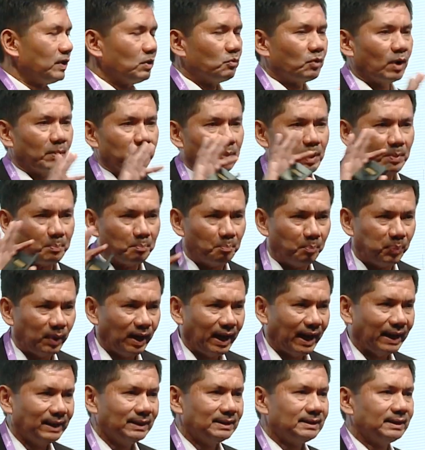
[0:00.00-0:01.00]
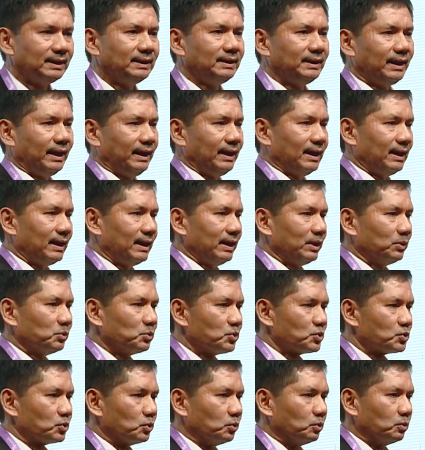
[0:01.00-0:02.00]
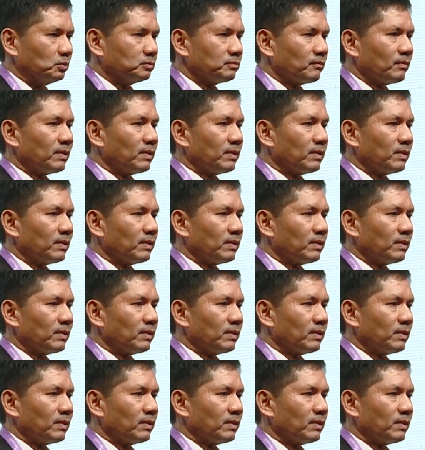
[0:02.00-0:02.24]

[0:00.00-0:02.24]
what we blend in AI also.